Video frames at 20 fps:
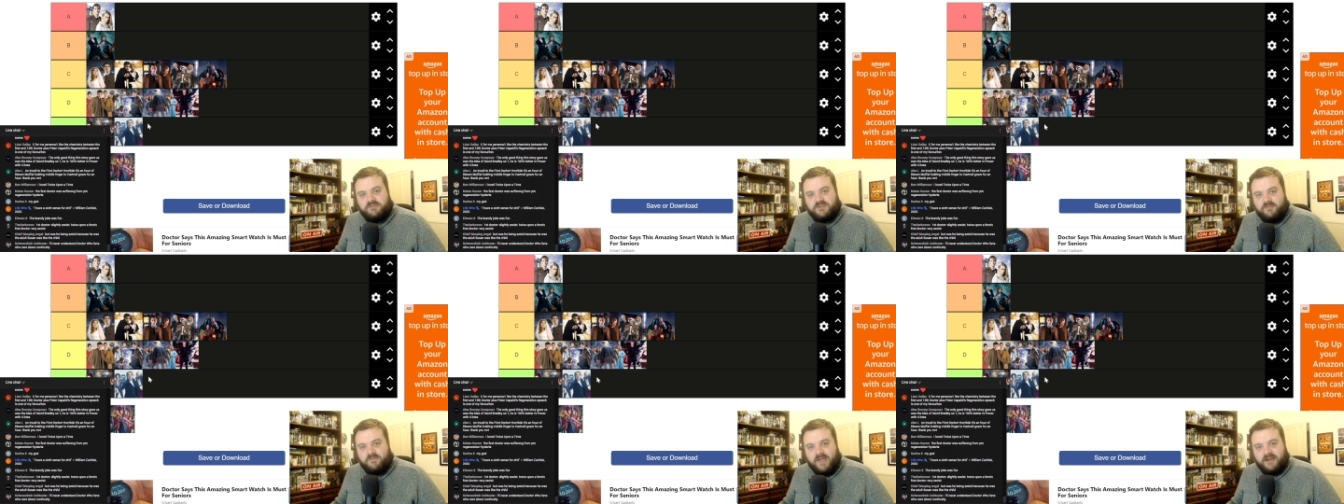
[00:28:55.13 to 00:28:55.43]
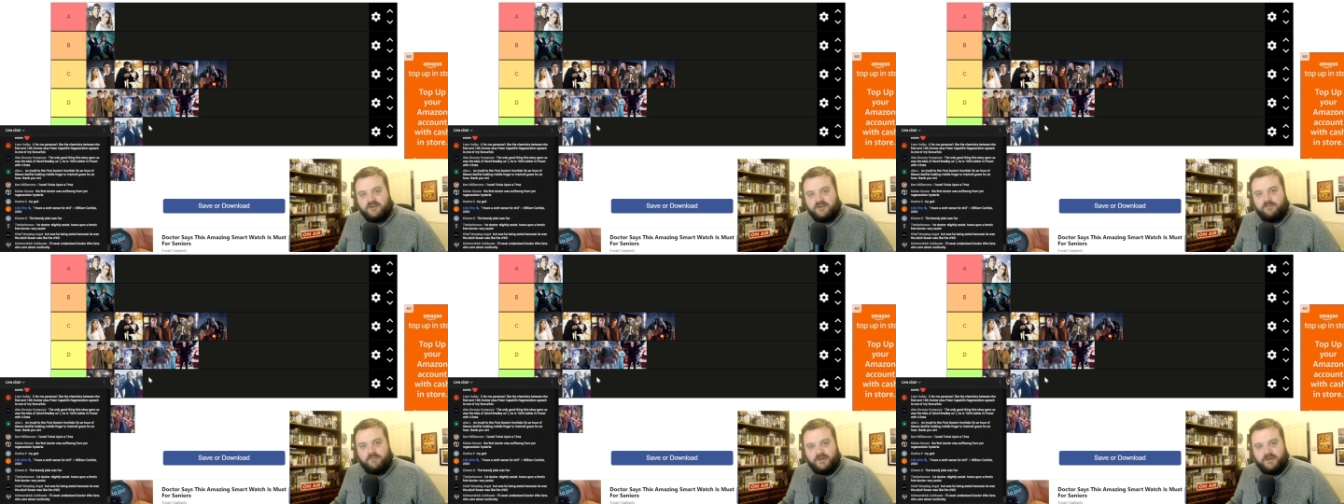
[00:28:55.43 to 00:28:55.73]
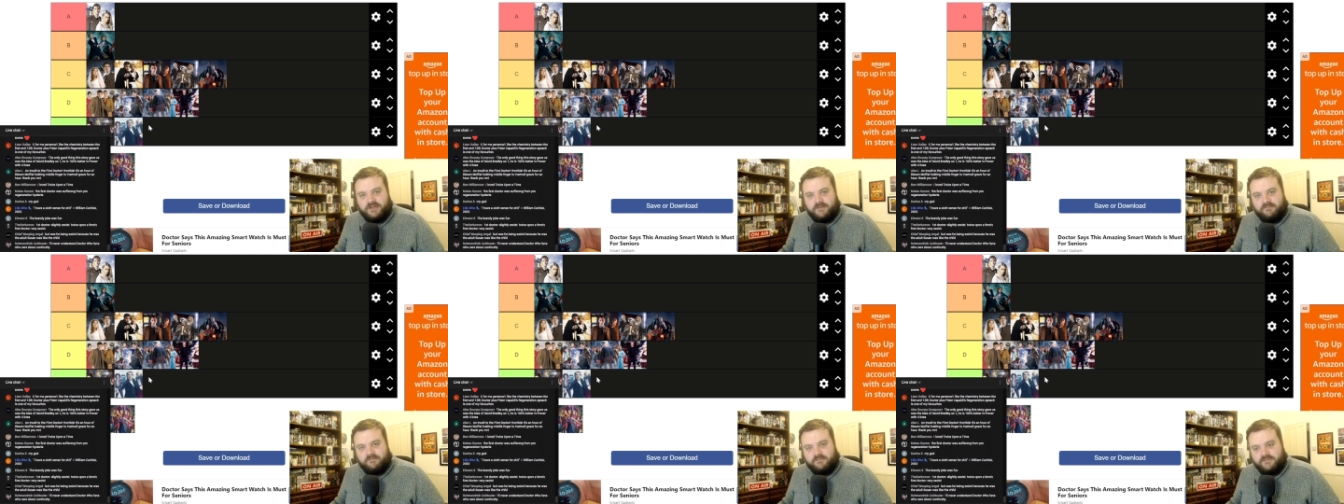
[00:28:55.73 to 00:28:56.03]
smacked
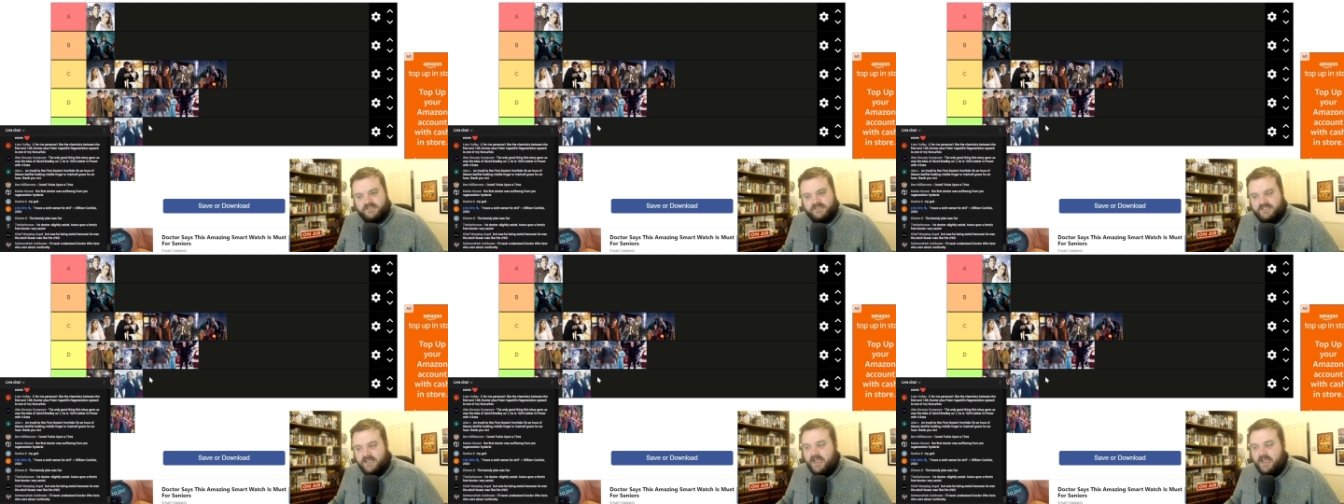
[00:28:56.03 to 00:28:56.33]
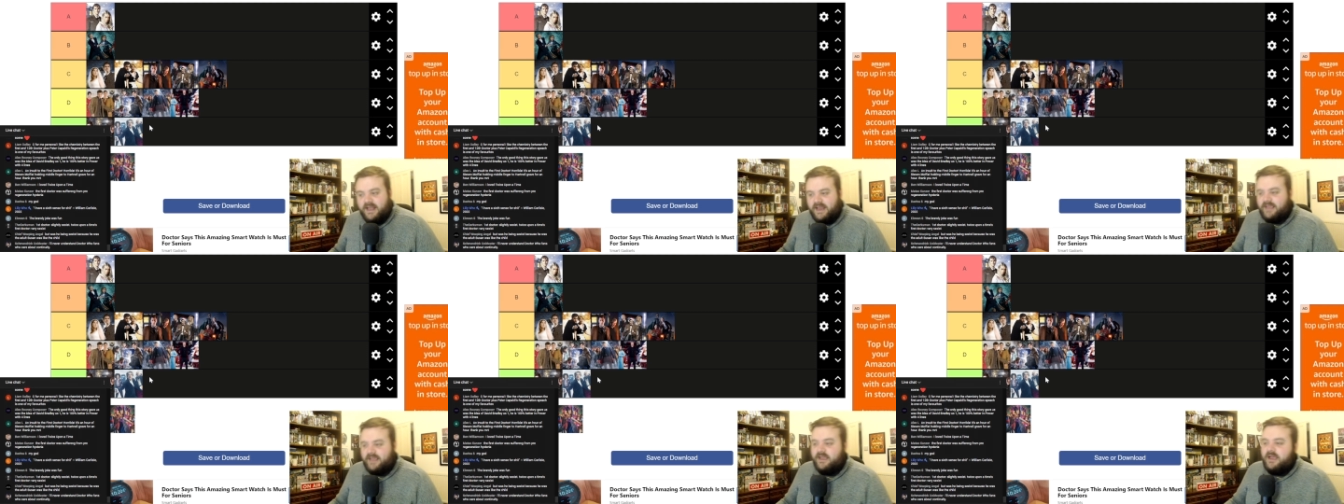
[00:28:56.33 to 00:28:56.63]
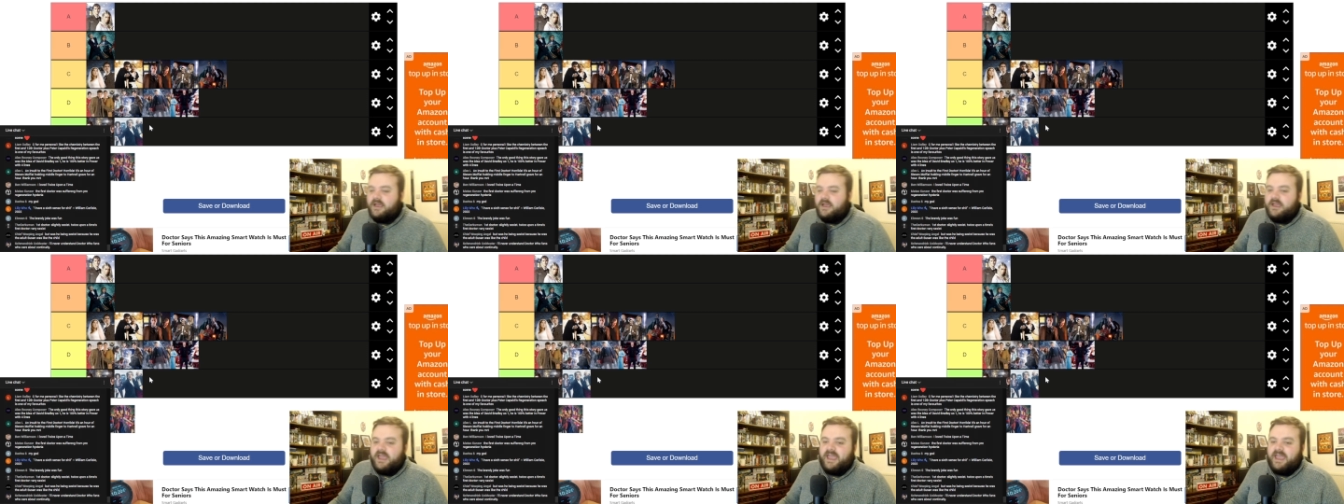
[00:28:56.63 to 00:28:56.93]
bottoms. Like
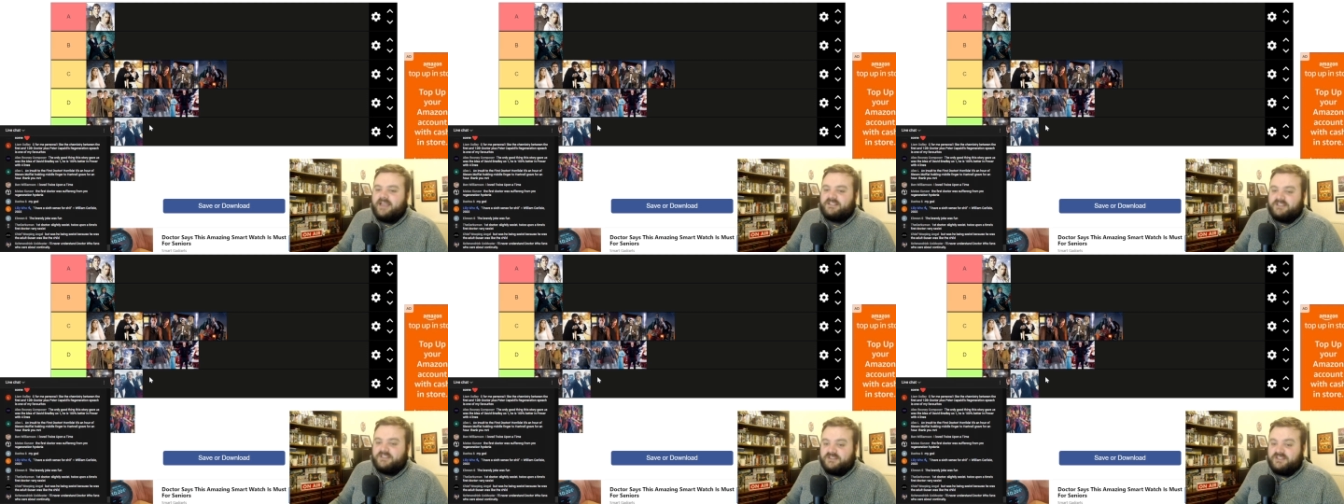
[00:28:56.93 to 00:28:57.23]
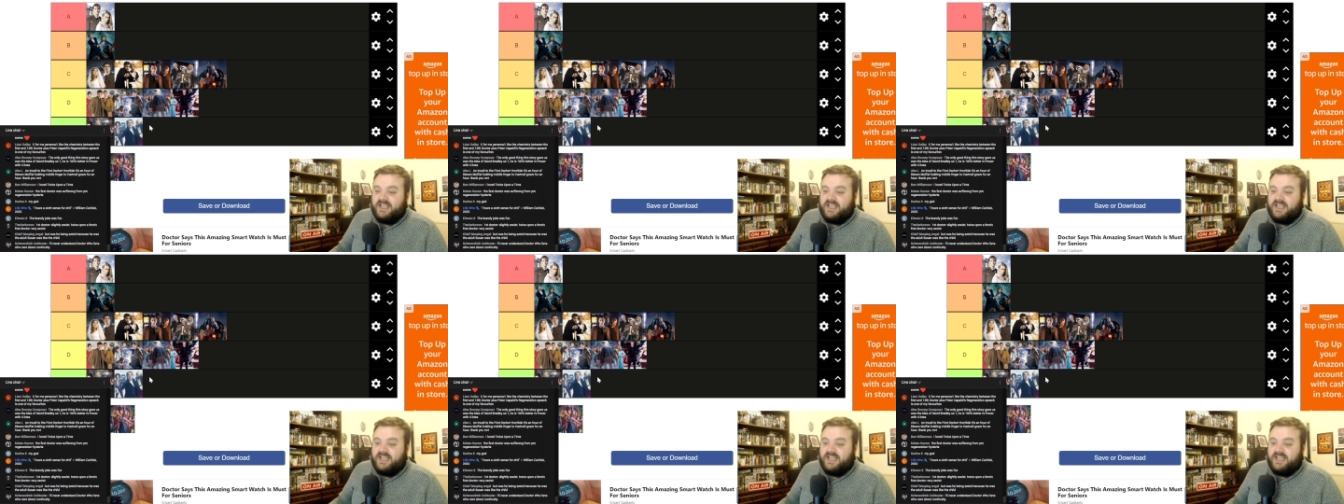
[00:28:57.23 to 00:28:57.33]
it's